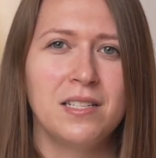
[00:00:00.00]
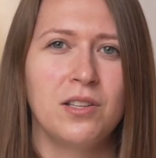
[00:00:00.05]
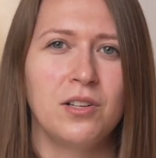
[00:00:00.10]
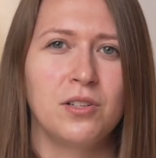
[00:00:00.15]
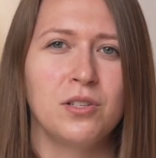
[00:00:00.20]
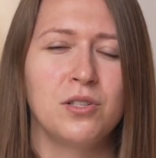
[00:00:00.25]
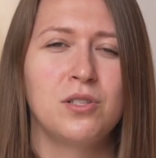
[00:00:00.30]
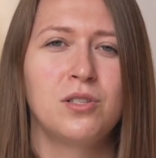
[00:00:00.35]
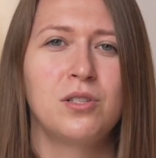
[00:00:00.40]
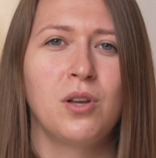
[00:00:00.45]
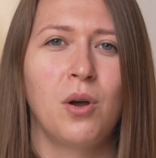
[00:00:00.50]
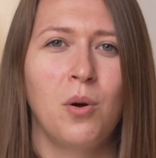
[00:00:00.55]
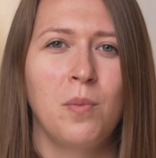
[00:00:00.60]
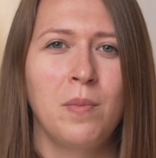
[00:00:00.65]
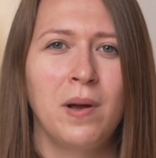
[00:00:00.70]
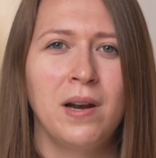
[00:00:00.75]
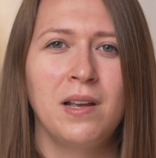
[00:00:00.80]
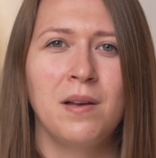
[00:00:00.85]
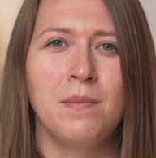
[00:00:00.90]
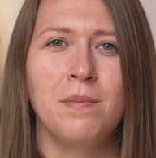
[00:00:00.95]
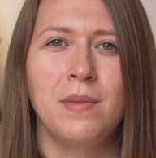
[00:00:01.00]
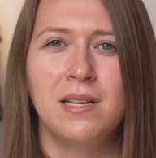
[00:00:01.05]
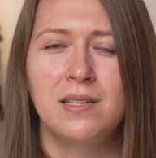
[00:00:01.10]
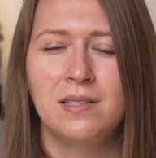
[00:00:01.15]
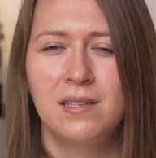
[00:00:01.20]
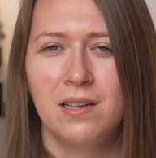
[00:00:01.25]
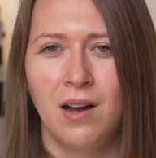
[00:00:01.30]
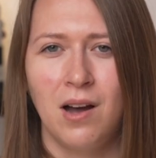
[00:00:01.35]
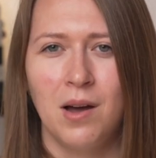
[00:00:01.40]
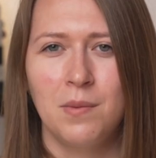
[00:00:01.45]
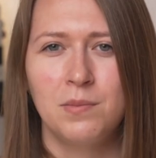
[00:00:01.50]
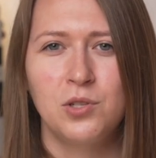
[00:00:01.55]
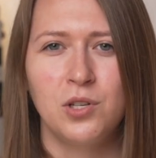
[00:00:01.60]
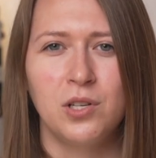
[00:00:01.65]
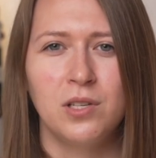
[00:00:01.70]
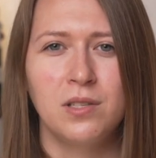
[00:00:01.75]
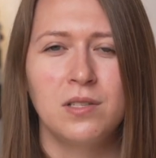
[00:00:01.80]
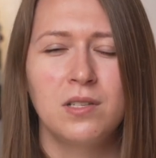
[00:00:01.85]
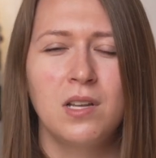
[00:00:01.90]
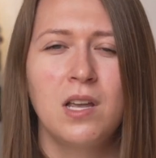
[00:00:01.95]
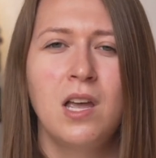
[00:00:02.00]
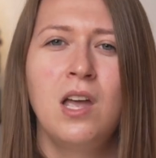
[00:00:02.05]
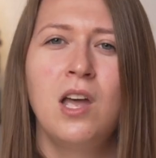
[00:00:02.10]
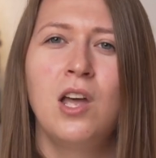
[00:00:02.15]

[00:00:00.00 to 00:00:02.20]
There's so many amazing options.